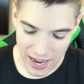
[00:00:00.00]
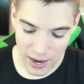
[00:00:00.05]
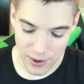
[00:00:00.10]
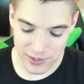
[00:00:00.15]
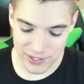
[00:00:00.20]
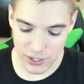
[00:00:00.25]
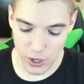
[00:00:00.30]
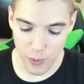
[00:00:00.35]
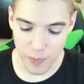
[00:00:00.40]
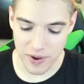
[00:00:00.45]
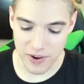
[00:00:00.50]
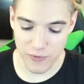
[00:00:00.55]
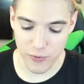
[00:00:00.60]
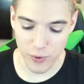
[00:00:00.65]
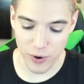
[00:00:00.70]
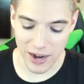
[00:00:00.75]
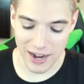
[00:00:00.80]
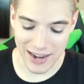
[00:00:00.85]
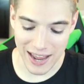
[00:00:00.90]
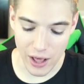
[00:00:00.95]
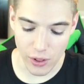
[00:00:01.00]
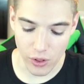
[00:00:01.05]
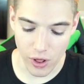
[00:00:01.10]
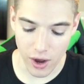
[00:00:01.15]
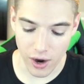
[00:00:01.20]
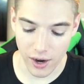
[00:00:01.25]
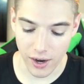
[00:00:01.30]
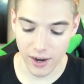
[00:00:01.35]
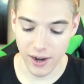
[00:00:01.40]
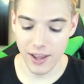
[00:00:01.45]
I was hoping for an
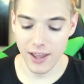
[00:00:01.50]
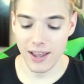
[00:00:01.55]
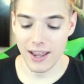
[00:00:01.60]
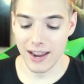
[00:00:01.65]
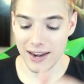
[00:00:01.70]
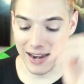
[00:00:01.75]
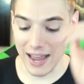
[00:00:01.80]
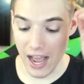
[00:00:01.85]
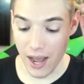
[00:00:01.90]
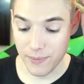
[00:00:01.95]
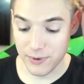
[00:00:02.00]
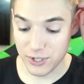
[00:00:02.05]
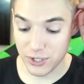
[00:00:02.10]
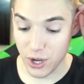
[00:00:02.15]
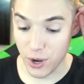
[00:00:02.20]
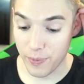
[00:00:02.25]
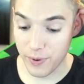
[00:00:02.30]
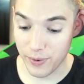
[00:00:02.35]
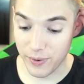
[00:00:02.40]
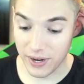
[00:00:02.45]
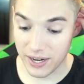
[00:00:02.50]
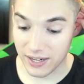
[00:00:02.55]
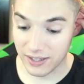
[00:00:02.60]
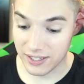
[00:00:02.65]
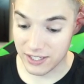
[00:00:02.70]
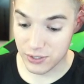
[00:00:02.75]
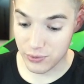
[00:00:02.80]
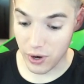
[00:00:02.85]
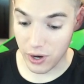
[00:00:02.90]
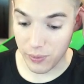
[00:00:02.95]
LR, and now I'm just hoping we can at
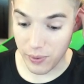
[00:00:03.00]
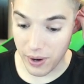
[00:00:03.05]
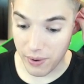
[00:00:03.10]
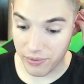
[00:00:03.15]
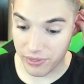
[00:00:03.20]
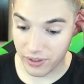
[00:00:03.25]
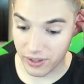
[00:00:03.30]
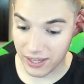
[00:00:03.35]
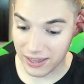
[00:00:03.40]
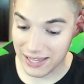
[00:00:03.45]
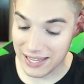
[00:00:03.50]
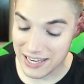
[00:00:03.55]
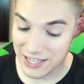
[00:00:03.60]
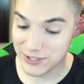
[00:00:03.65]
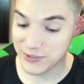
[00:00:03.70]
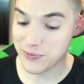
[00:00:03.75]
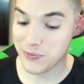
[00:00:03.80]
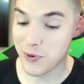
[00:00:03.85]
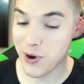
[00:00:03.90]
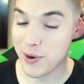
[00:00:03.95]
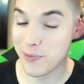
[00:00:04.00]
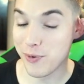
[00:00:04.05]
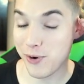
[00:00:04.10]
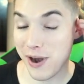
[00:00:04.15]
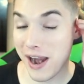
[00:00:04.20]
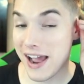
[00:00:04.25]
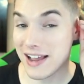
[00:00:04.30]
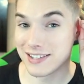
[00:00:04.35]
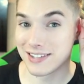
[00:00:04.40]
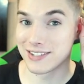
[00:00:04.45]
least walk away with at least one more
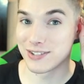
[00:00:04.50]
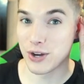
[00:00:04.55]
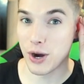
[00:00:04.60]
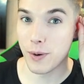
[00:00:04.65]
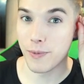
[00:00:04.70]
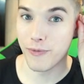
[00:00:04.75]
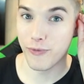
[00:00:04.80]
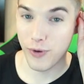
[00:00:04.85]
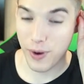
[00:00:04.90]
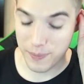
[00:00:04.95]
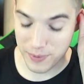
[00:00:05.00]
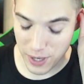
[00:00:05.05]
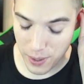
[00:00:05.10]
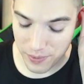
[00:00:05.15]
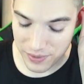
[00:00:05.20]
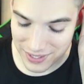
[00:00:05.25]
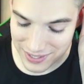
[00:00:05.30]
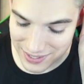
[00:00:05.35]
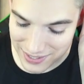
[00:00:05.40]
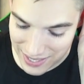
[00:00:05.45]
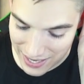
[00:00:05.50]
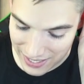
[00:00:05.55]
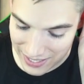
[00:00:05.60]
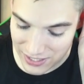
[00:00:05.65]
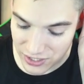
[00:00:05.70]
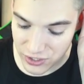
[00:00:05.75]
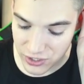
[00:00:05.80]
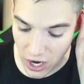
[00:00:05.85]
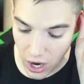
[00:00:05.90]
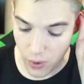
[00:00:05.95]
SSR before I'm done with these
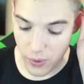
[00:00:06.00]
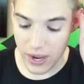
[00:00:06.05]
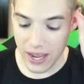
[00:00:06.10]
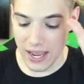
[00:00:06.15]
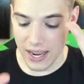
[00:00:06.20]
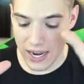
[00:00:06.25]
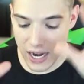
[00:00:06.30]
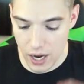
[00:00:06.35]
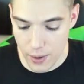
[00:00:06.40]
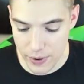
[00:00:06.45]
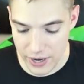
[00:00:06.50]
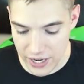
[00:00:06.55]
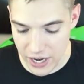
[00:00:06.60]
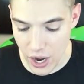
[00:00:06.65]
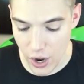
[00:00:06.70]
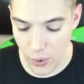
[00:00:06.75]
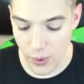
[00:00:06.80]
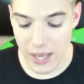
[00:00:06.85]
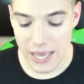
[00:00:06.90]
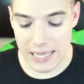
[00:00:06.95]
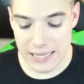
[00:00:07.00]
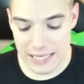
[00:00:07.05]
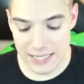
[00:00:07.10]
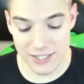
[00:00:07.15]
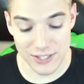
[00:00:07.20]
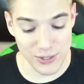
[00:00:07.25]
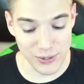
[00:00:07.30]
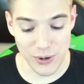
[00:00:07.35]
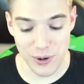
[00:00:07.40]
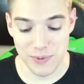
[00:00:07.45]
tickets. So, here we go.
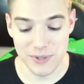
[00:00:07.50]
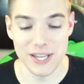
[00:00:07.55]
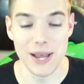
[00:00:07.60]
This is the Group